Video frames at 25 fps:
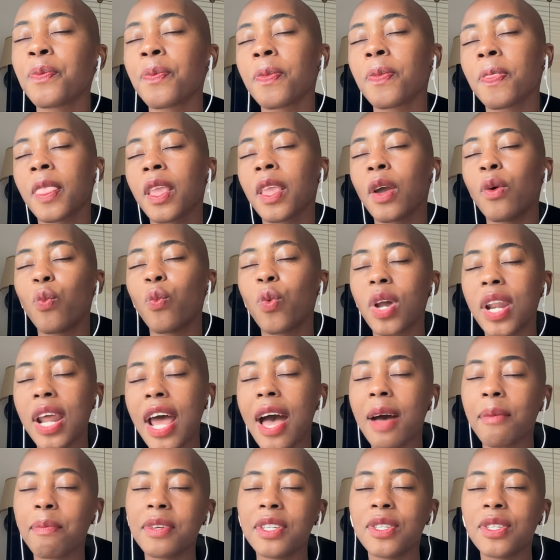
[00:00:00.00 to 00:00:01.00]
what
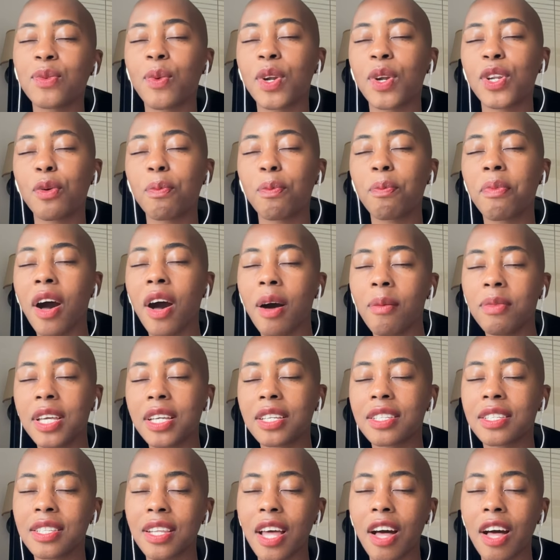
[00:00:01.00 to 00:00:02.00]
happens when your public
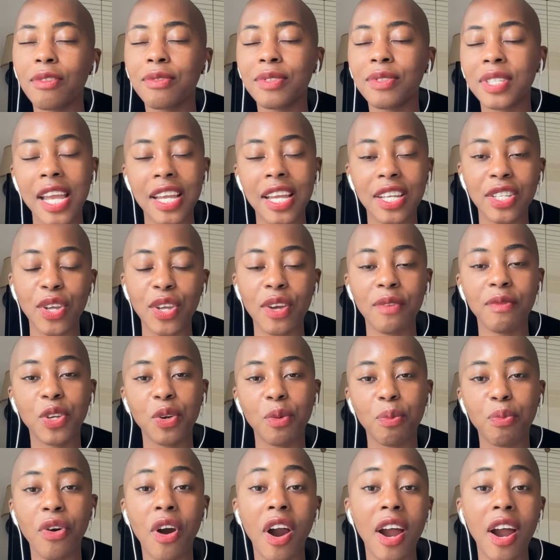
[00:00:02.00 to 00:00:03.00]
self takes over your
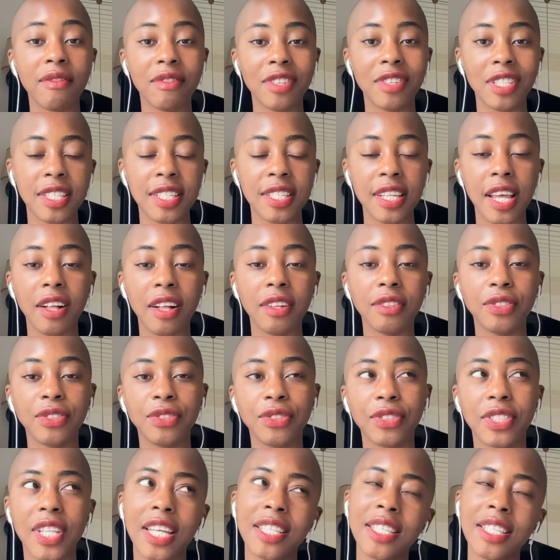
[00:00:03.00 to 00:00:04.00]
private self.
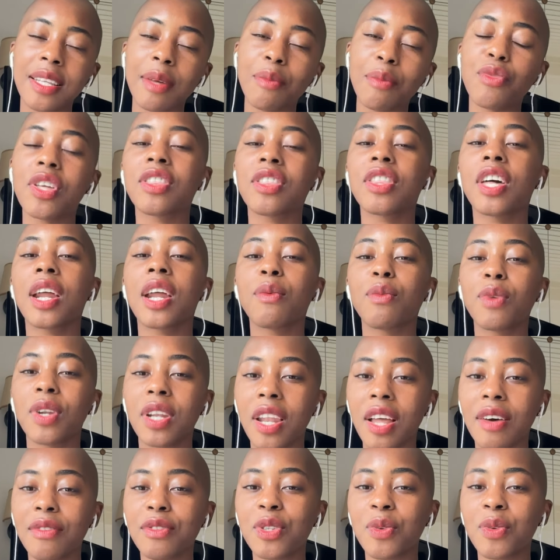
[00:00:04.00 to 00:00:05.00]
That's something mm-hmm. that I would
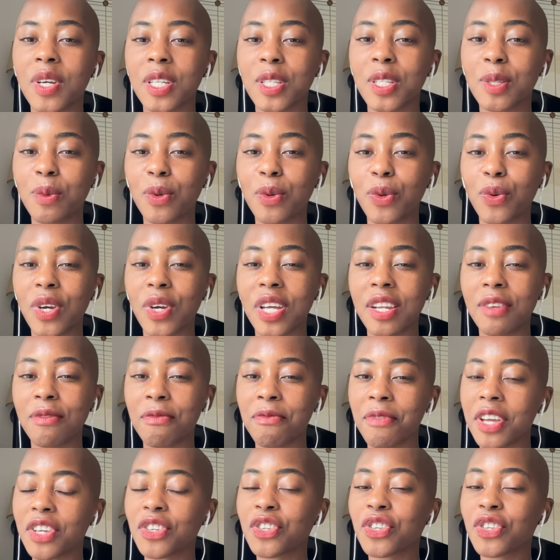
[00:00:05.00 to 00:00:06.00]
love to explore in a
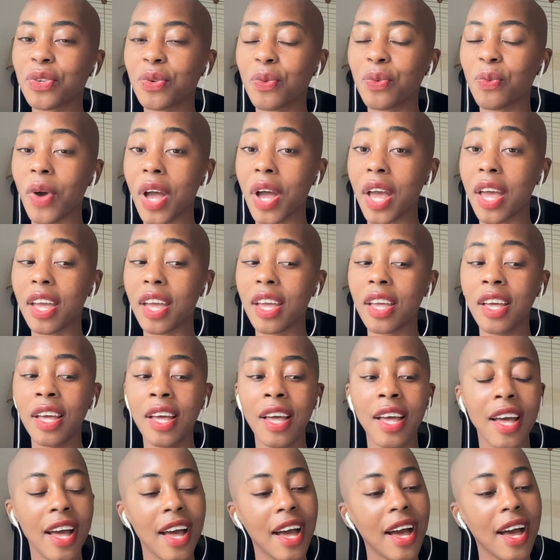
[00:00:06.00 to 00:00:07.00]
fictional way.
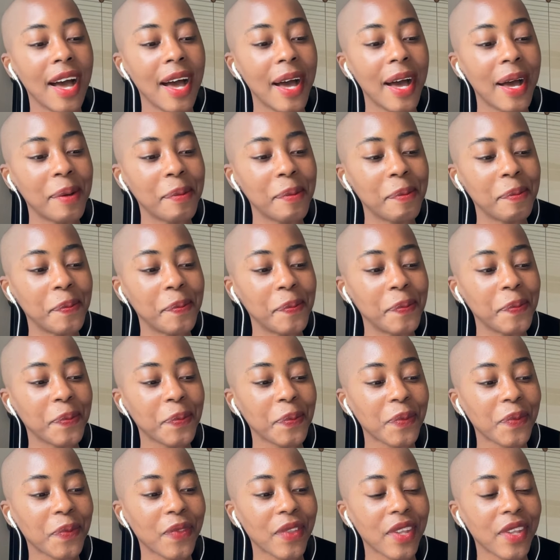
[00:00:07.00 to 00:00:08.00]
Um,
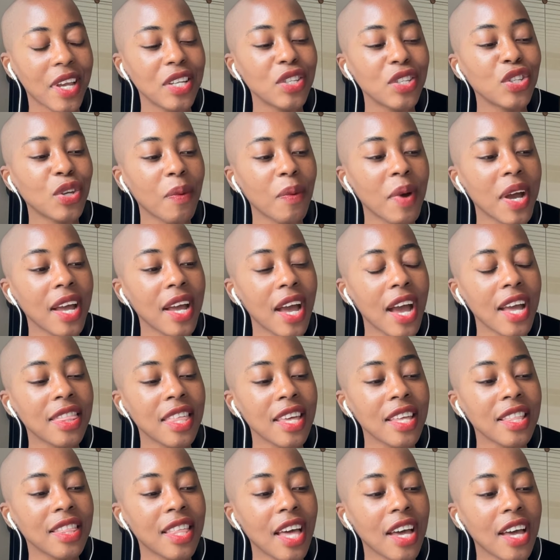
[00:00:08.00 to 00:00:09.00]
so I, I
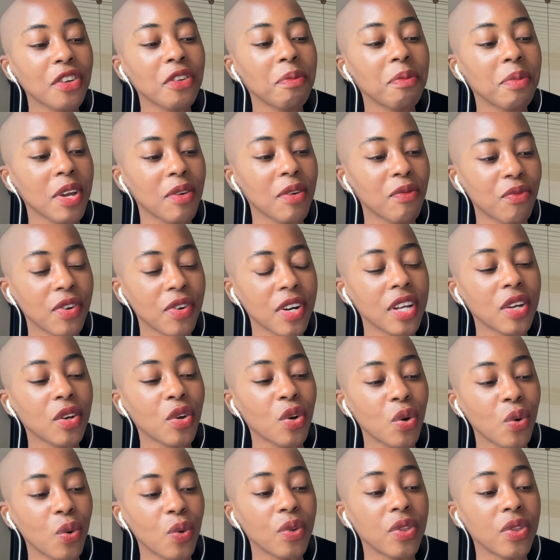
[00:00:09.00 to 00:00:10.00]
think that could be a really
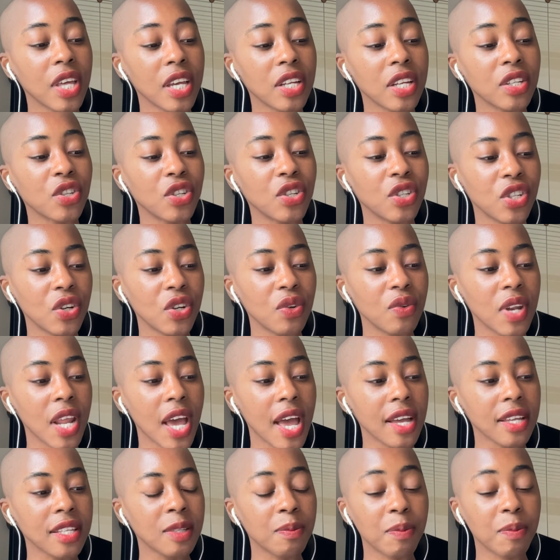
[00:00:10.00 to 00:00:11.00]
cool thing to do
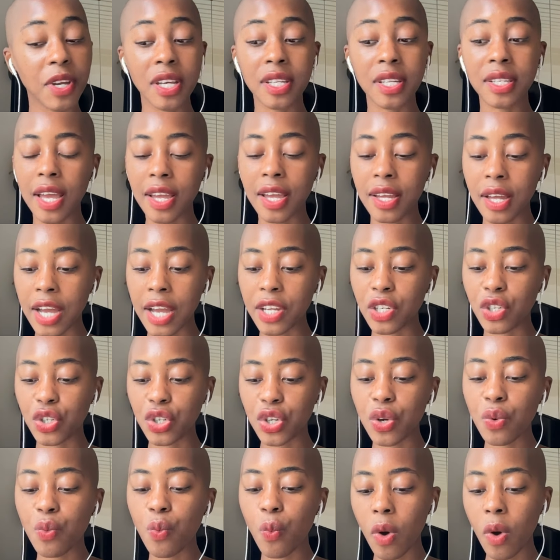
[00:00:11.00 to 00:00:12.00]
next, because I, I
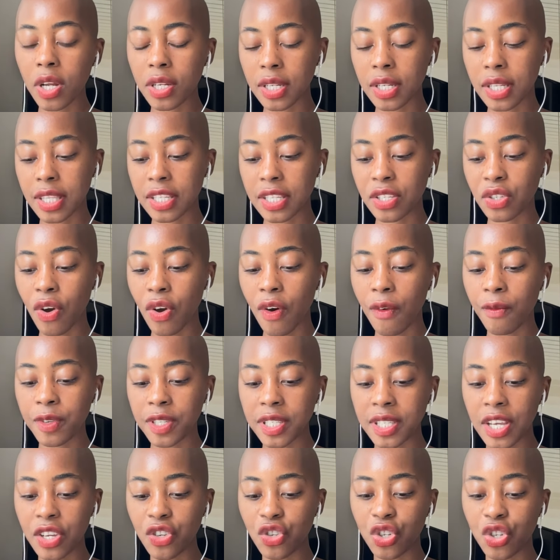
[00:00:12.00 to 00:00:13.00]
do want this
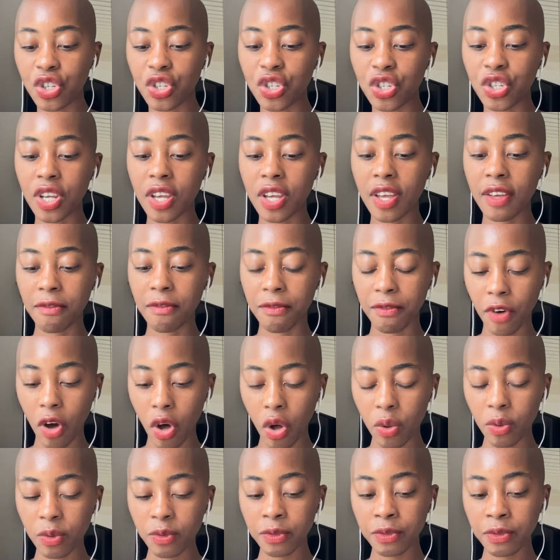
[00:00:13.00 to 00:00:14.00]
conversation to evolve,